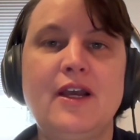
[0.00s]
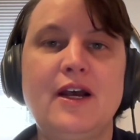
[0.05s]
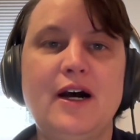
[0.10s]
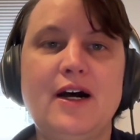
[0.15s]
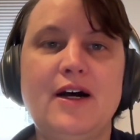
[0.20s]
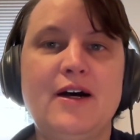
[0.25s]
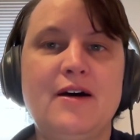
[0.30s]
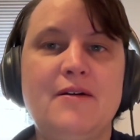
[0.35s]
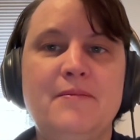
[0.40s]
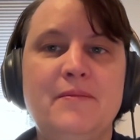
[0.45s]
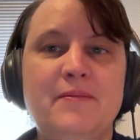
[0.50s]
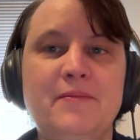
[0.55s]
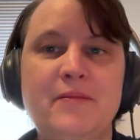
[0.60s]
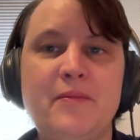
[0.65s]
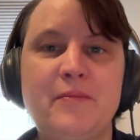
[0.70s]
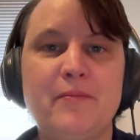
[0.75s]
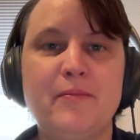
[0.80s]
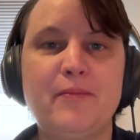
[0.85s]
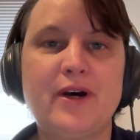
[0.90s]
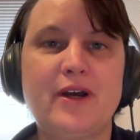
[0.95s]

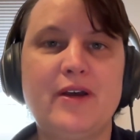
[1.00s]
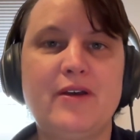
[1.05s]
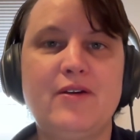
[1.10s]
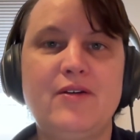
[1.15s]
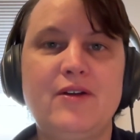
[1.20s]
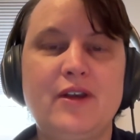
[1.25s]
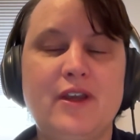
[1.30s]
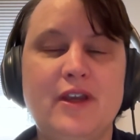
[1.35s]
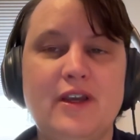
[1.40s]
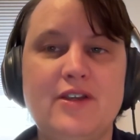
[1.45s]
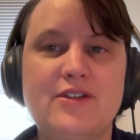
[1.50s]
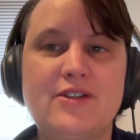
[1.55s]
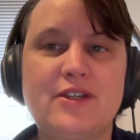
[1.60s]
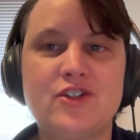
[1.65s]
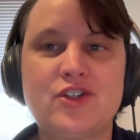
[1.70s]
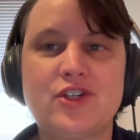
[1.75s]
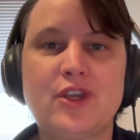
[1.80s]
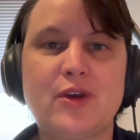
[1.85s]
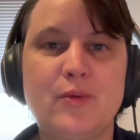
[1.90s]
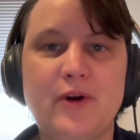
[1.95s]
But
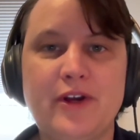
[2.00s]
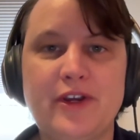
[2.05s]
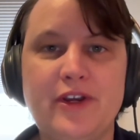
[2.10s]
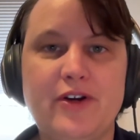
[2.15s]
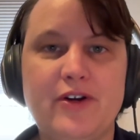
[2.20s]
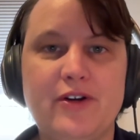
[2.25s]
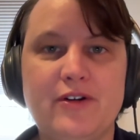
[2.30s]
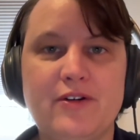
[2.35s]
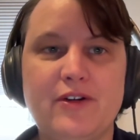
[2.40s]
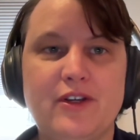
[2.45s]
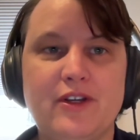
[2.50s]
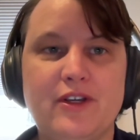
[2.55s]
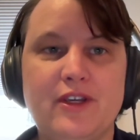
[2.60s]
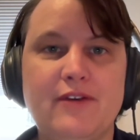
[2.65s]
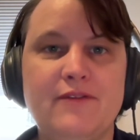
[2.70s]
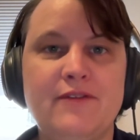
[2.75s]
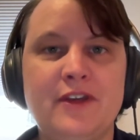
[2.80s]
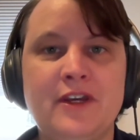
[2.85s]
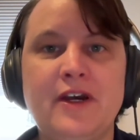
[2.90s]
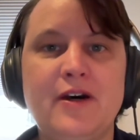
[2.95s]
essentially what you're
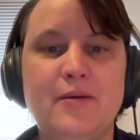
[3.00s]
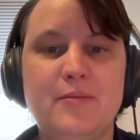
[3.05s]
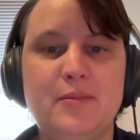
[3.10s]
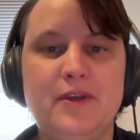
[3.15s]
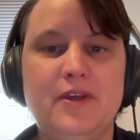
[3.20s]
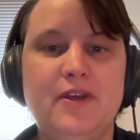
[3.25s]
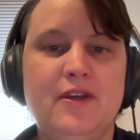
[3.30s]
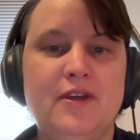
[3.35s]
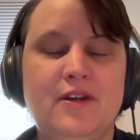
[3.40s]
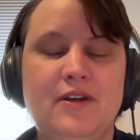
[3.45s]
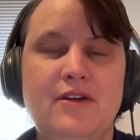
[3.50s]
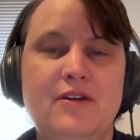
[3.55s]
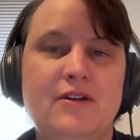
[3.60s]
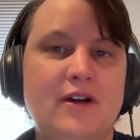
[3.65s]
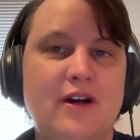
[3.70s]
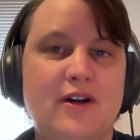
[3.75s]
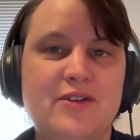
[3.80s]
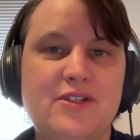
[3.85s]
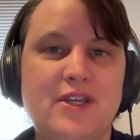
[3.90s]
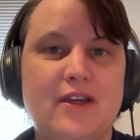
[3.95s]
giving up in,
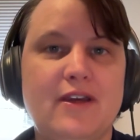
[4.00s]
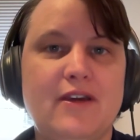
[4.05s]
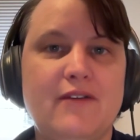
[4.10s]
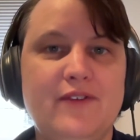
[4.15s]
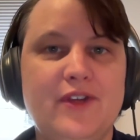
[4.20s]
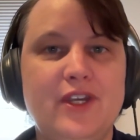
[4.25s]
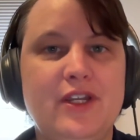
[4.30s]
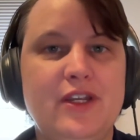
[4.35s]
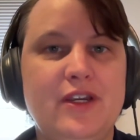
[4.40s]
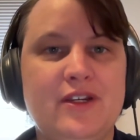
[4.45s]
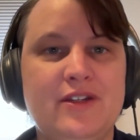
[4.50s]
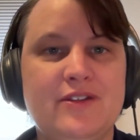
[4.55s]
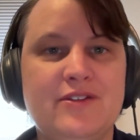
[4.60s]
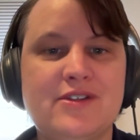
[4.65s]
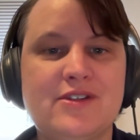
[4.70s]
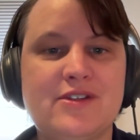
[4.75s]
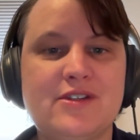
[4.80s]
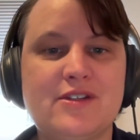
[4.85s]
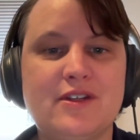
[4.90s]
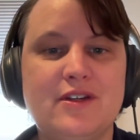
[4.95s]
I'll say,
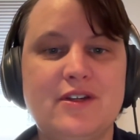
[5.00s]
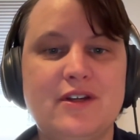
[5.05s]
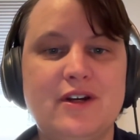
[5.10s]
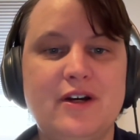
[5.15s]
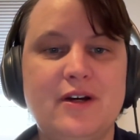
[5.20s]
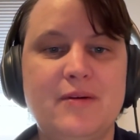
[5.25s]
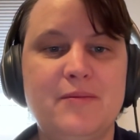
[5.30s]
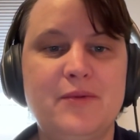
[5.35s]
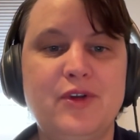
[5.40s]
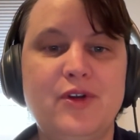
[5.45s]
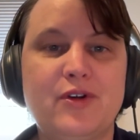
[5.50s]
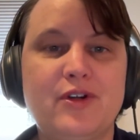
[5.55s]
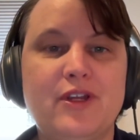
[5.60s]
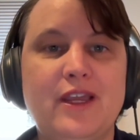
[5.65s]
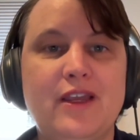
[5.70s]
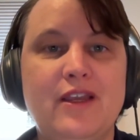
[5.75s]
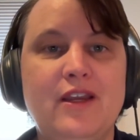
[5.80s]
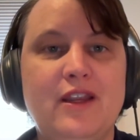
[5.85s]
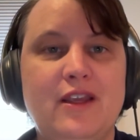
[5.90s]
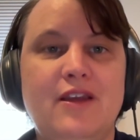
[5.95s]
convenience, you're
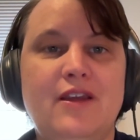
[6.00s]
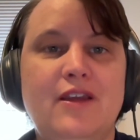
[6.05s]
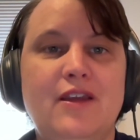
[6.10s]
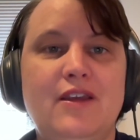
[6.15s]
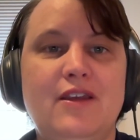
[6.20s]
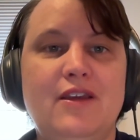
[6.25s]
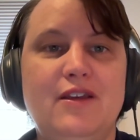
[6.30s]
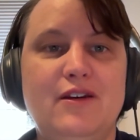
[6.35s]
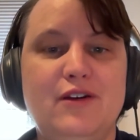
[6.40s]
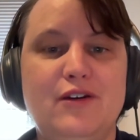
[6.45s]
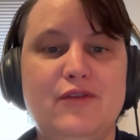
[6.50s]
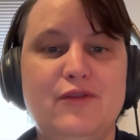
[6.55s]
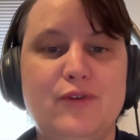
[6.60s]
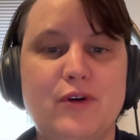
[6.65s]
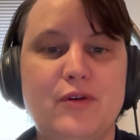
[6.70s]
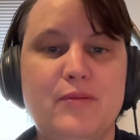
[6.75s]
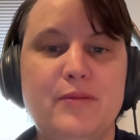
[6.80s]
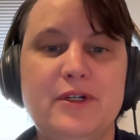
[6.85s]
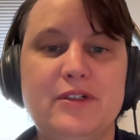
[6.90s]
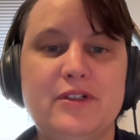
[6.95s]
gaining in
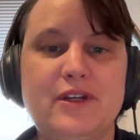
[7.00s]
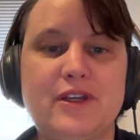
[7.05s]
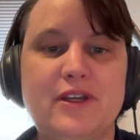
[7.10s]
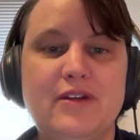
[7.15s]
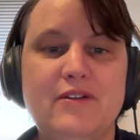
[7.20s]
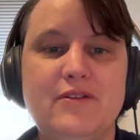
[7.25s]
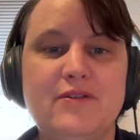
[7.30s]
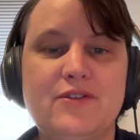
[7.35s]
affordability.